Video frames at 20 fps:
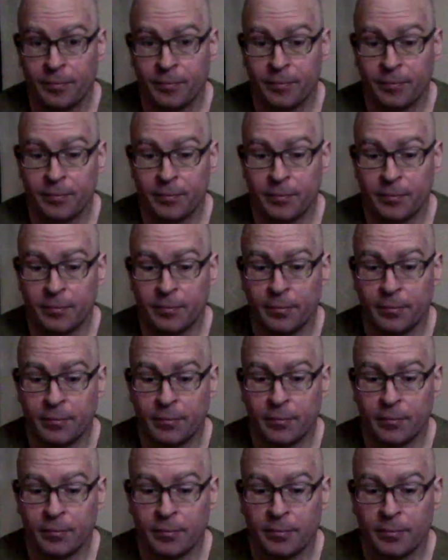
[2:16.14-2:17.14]

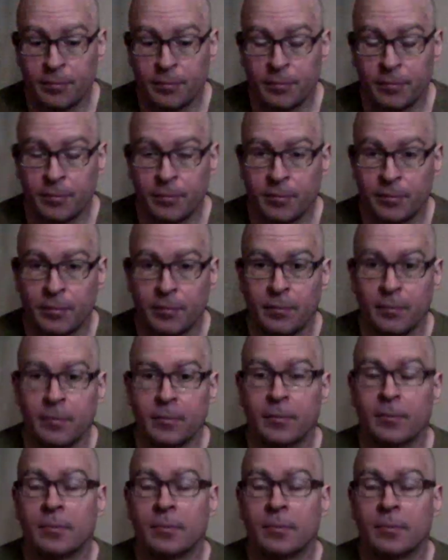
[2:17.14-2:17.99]
No one is speaking in this clip.